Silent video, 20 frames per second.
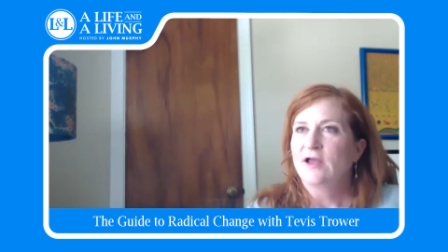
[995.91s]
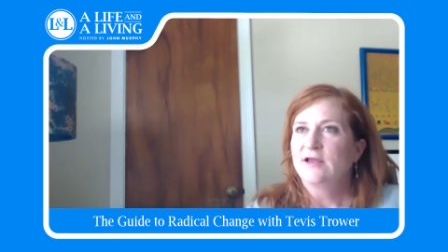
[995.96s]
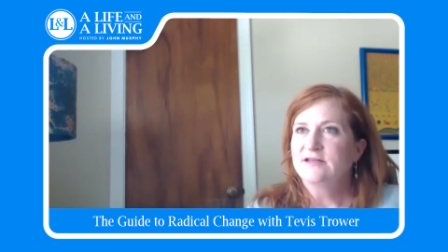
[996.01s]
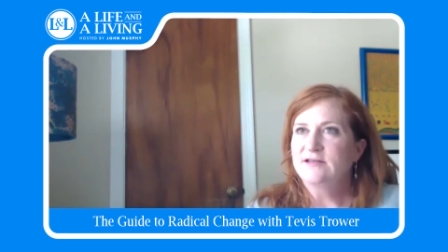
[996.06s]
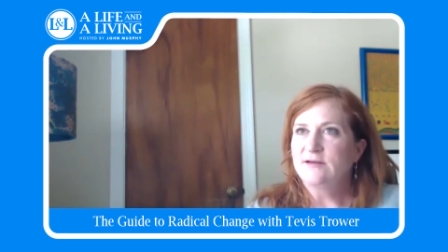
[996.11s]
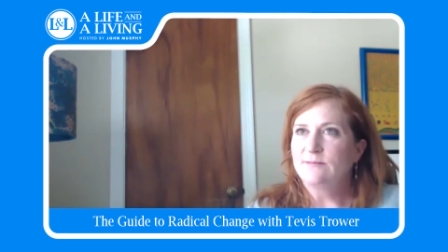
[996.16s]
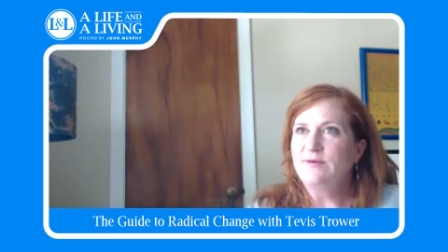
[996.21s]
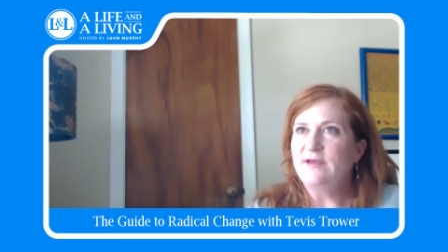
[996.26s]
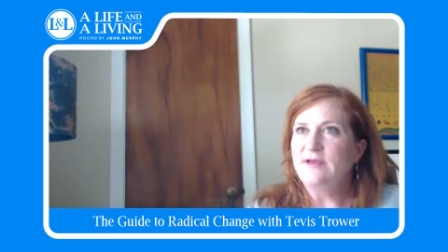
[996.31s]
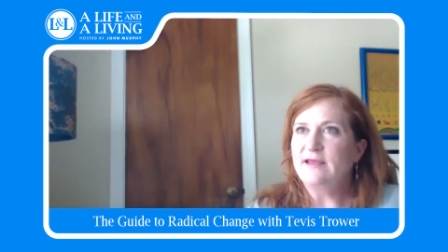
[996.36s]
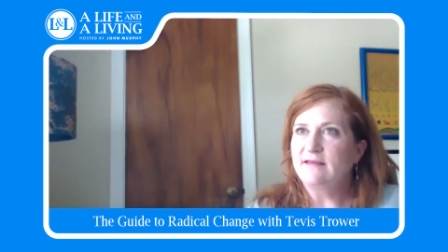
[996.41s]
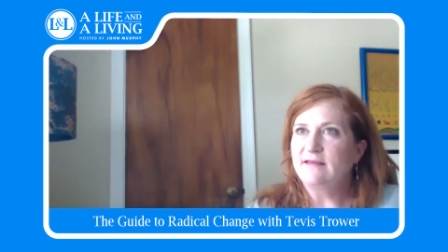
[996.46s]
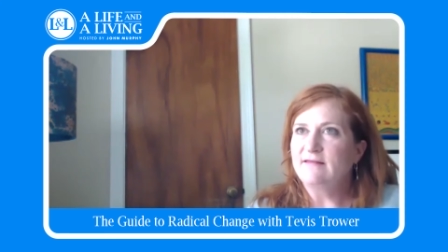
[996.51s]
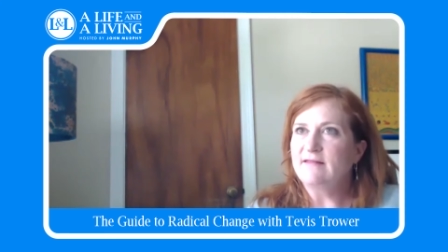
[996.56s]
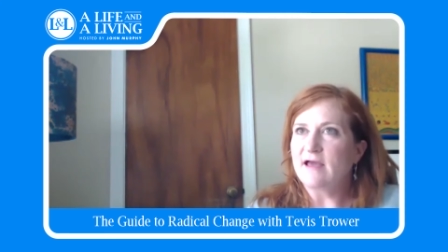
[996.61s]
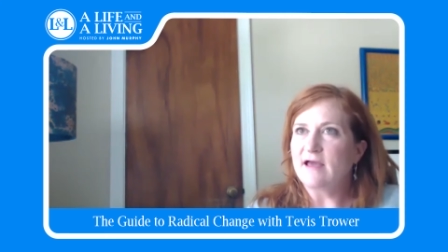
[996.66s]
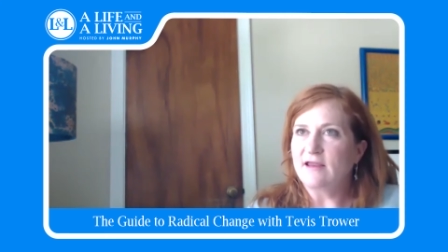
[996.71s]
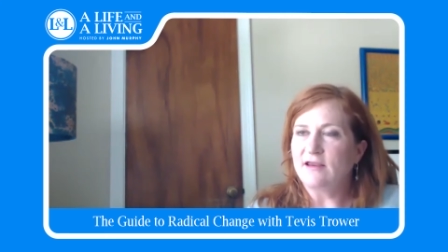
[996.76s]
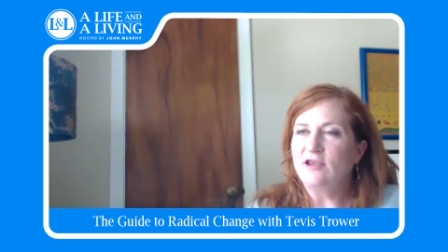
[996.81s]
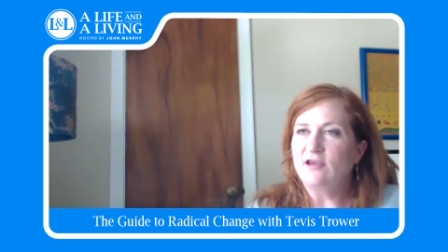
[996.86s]
to being
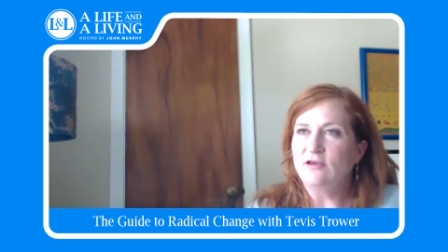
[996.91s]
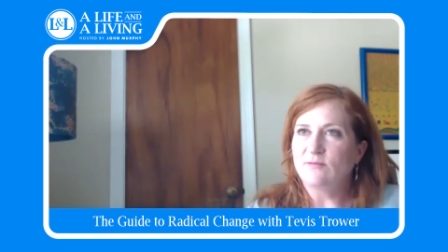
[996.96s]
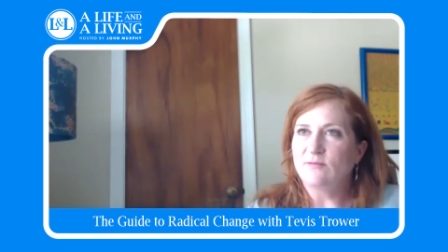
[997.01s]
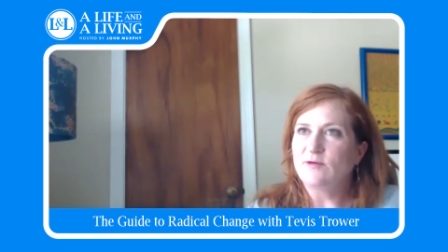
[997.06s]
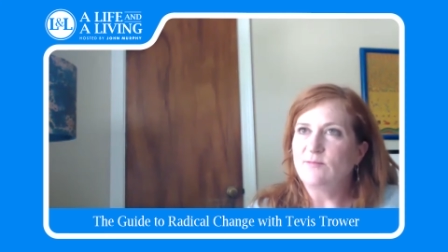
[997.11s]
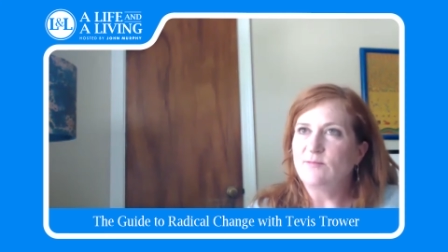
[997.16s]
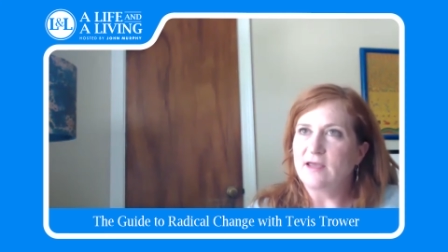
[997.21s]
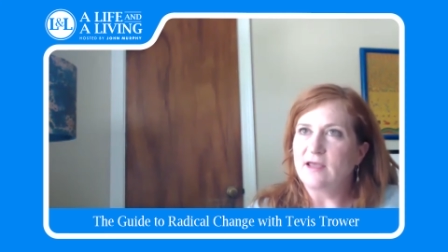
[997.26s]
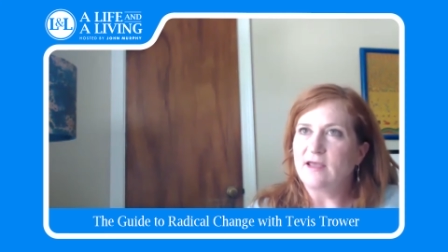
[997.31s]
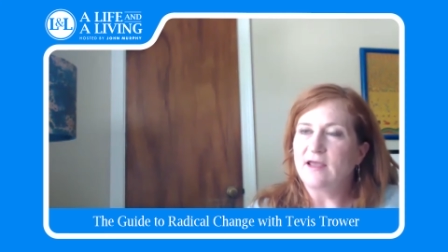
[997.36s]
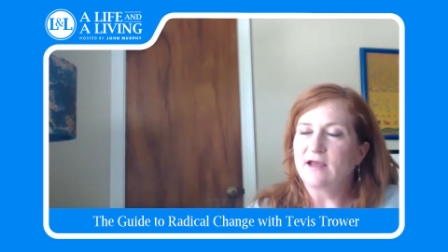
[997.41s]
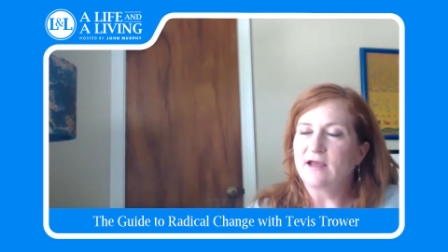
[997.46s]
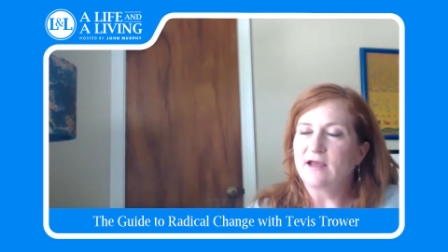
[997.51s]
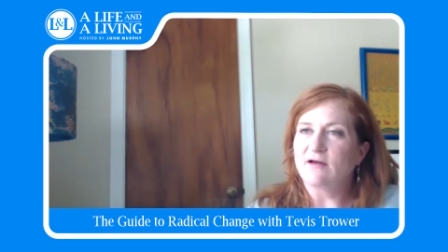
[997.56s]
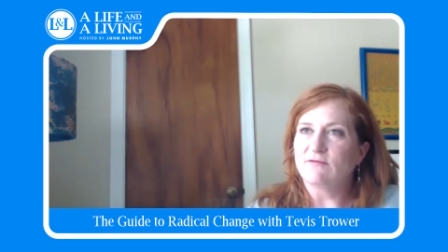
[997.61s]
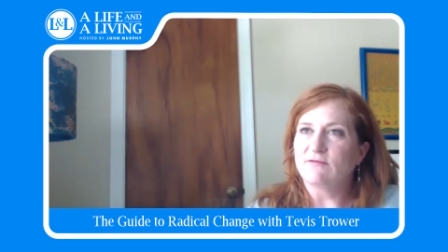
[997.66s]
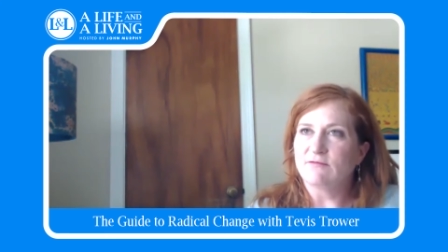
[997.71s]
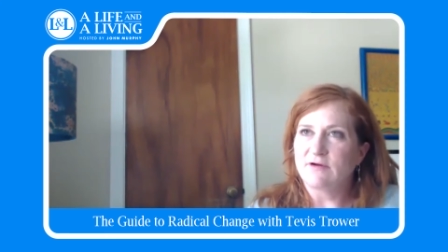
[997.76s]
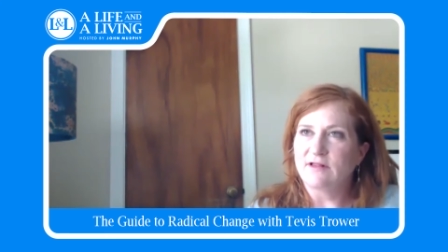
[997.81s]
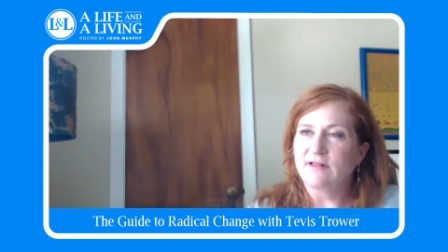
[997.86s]
that human being I
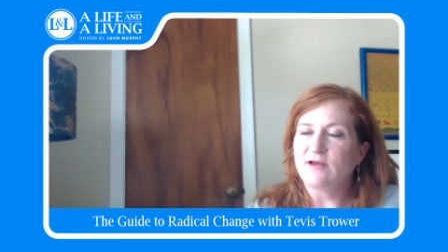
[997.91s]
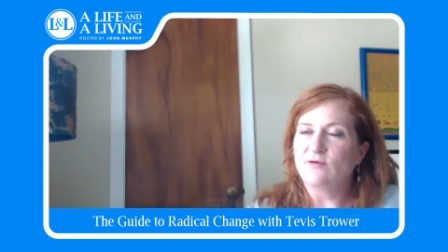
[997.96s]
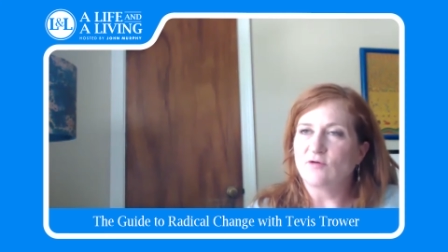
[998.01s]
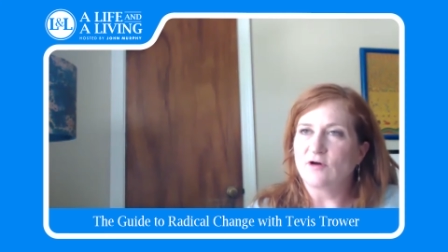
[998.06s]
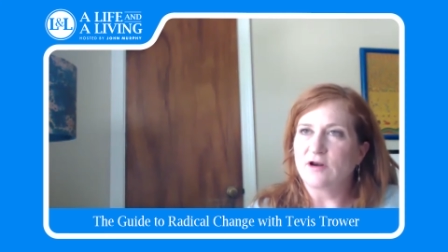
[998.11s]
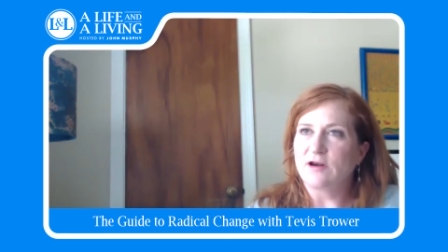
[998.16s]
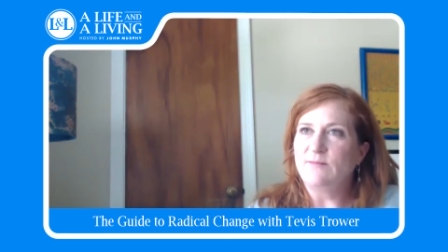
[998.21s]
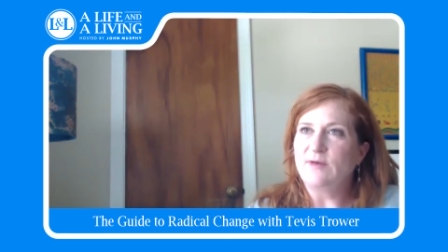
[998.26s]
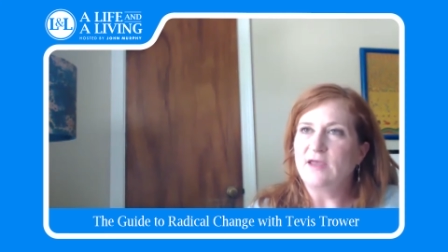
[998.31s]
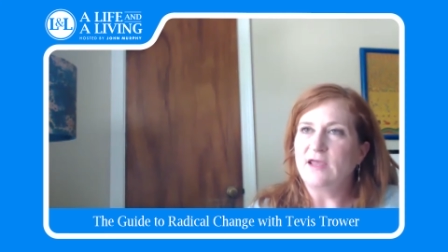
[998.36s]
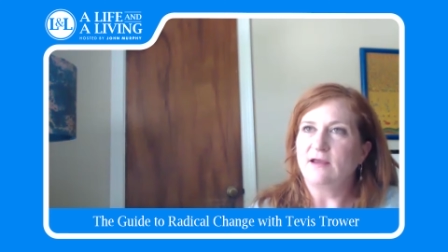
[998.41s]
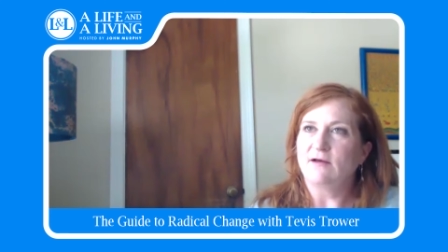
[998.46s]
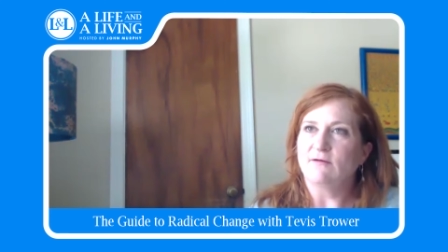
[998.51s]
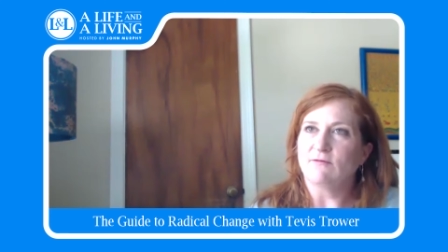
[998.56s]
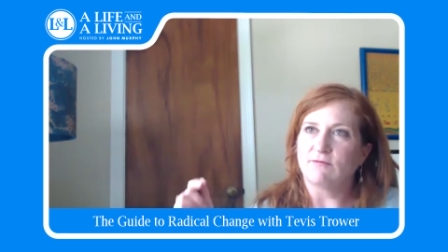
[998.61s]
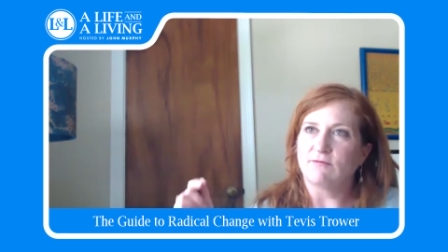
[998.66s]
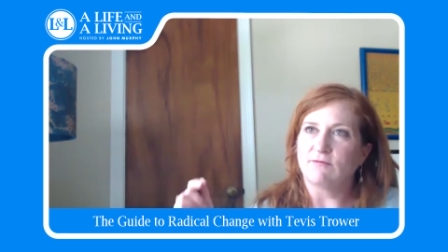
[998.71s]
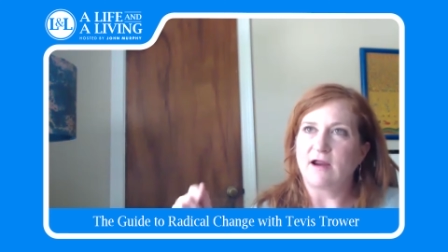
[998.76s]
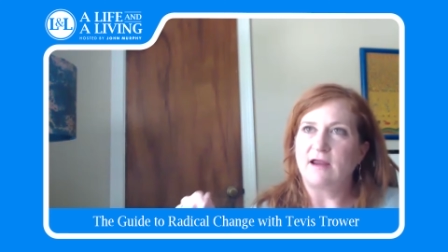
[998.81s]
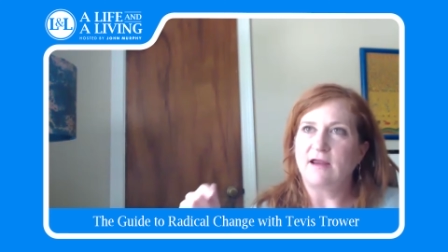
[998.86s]
really want to be
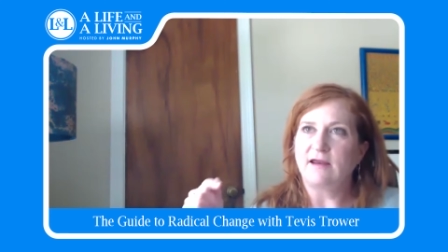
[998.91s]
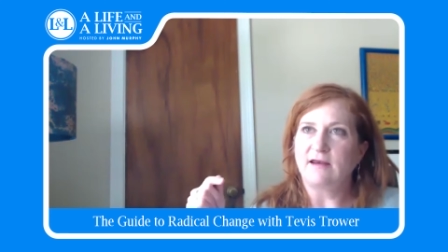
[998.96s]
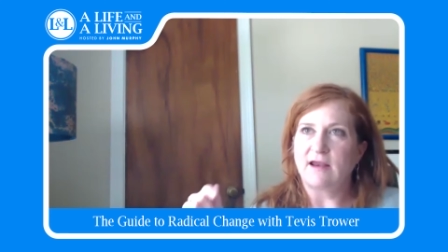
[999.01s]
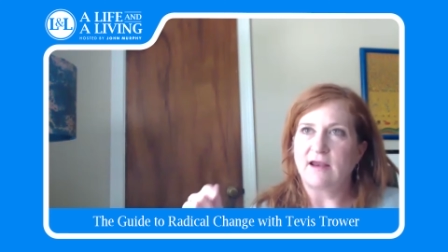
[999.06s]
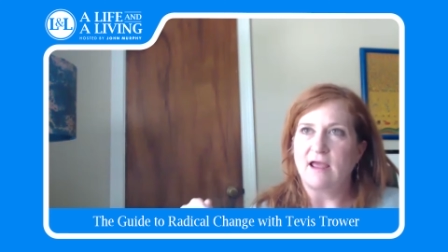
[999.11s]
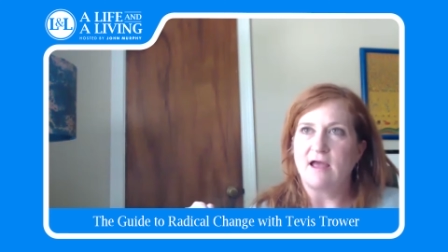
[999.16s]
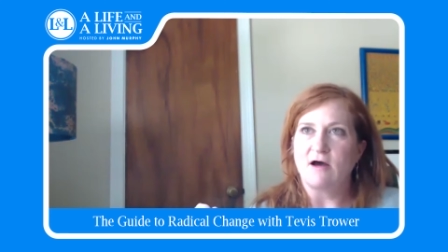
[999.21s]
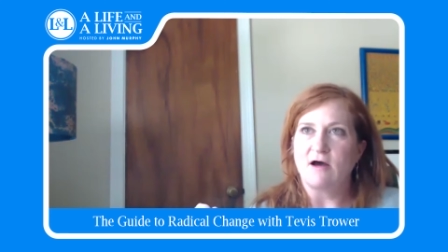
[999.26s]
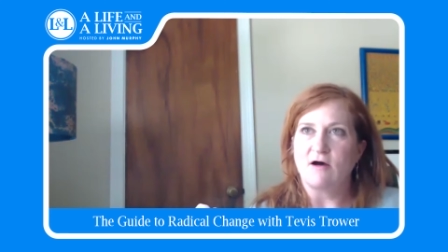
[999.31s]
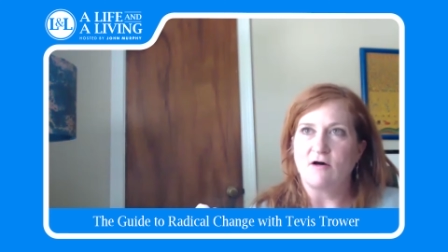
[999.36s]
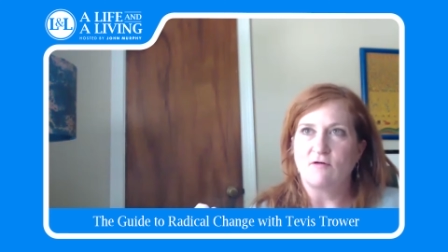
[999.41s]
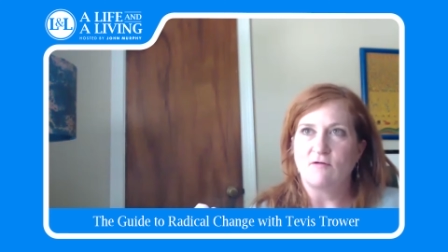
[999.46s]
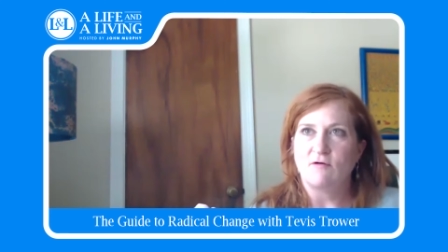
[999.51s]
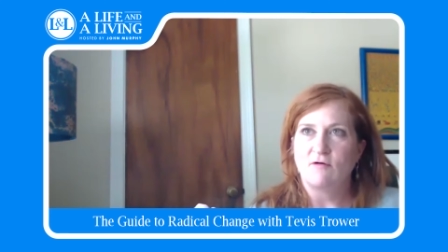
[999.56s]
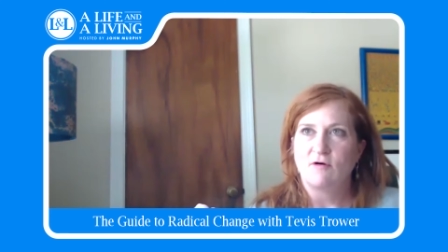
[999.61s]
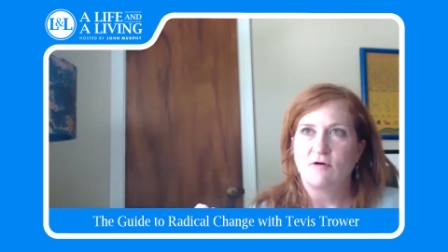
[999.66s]
right now?